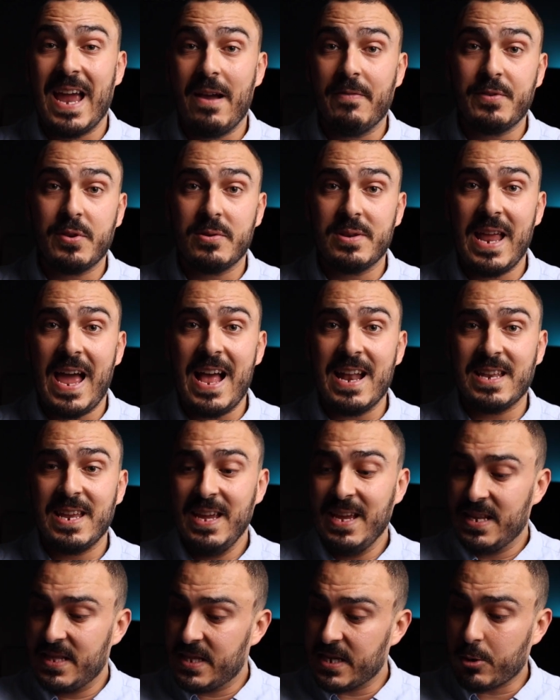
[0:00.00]
after that,
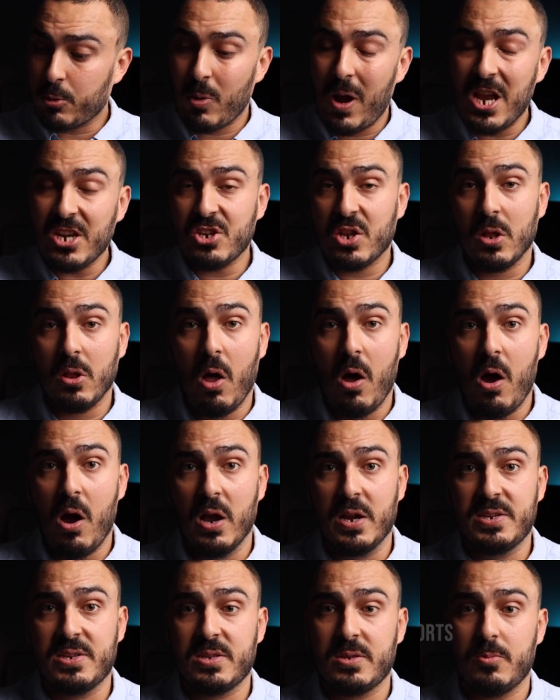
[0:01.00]
the crash
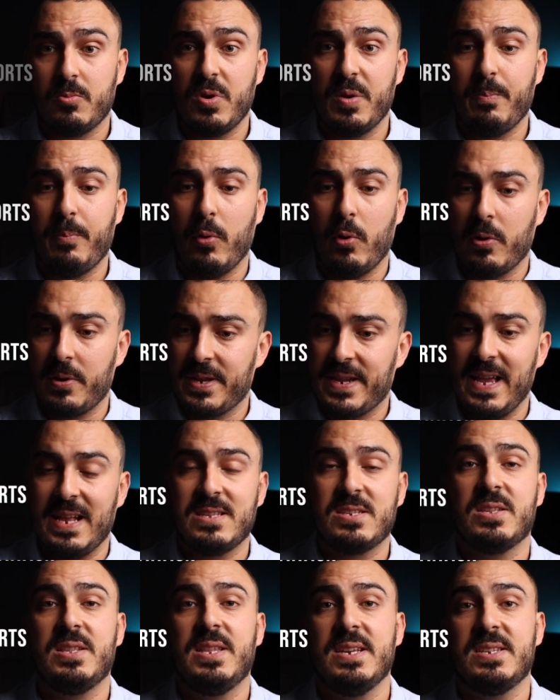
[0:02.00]
logs report
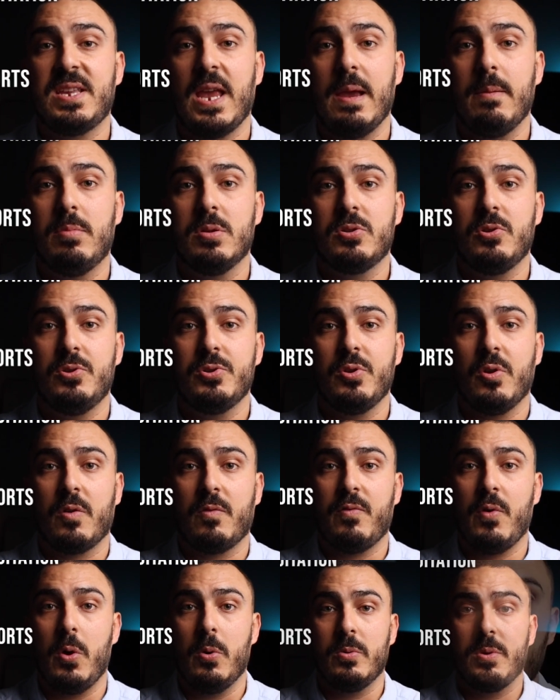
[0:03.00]
gets disabled on your
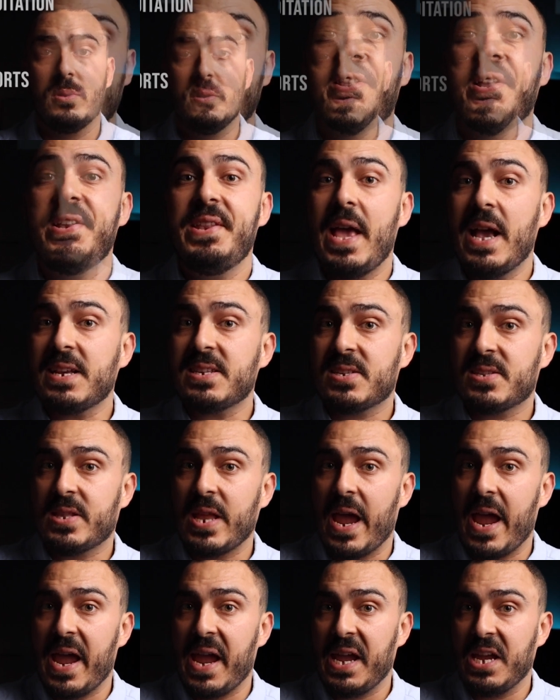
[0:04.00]
phone. The next
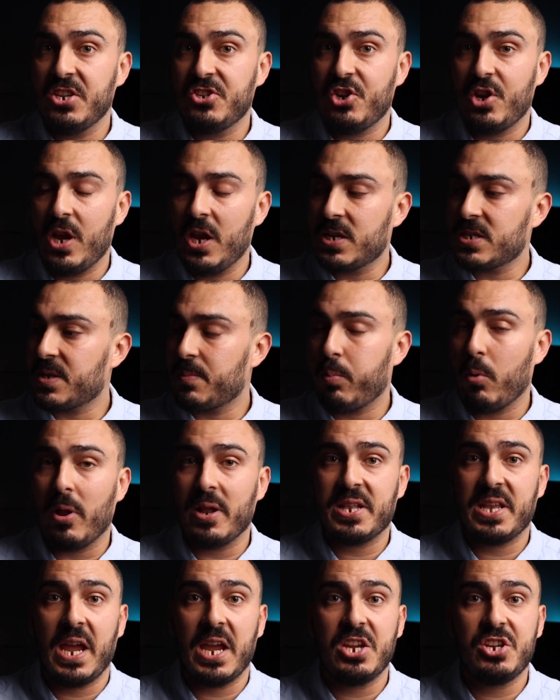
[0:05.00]
stage,
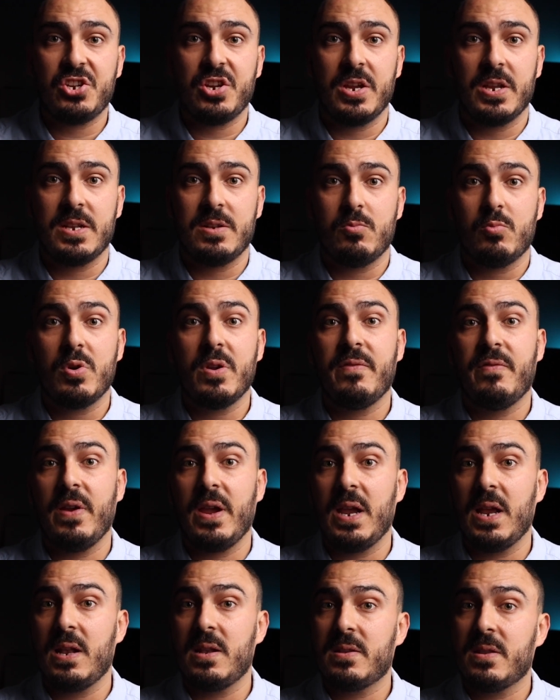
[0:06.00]
exploitation,
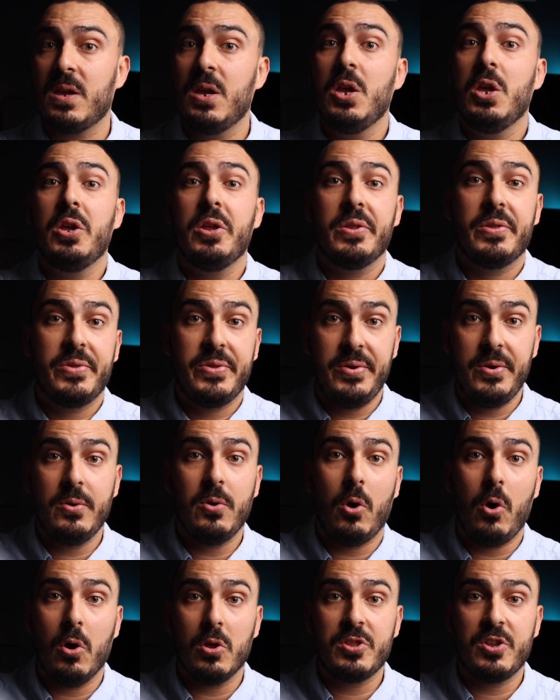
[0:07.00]
revealed two
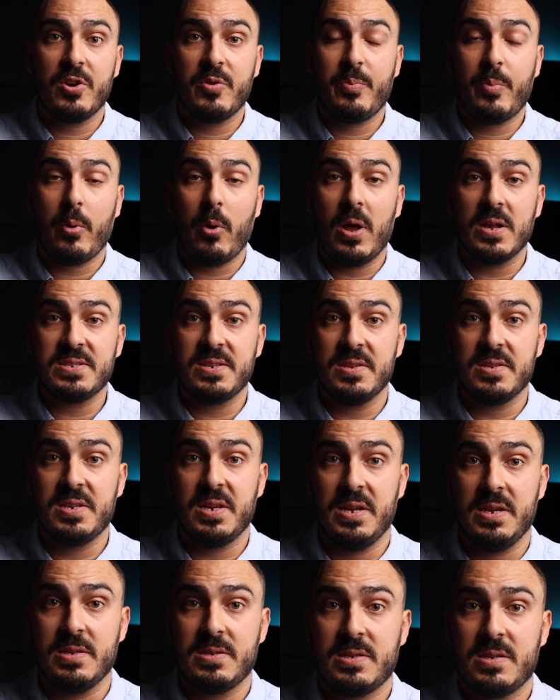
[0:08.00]
other
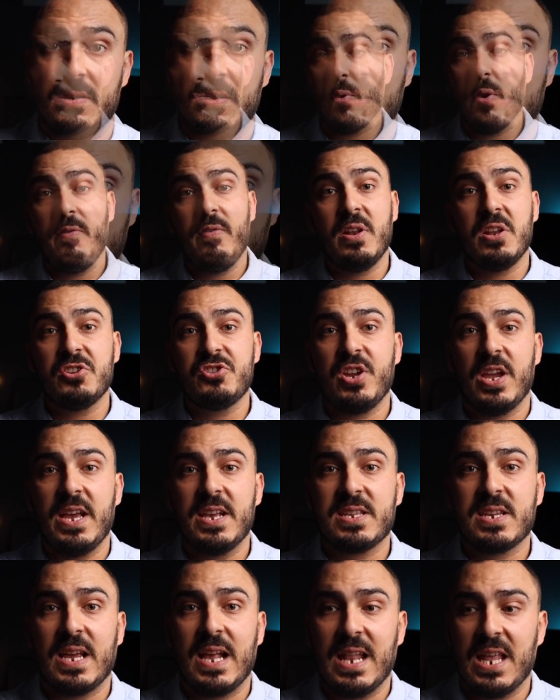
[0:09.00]
processes: privilege
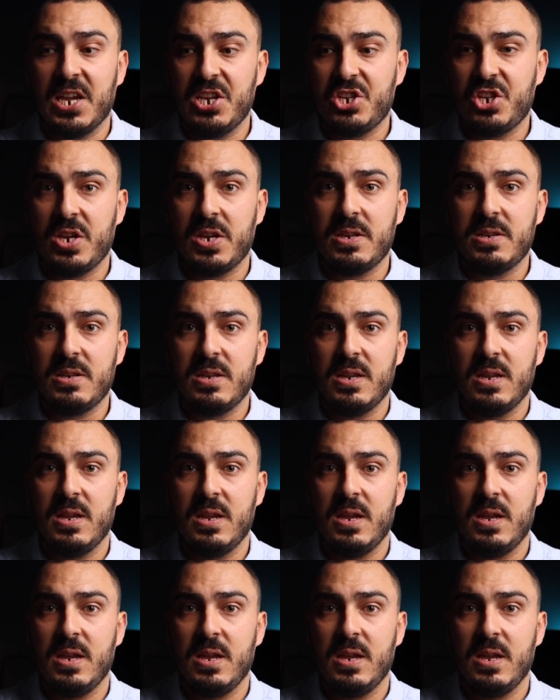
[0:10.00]
escalation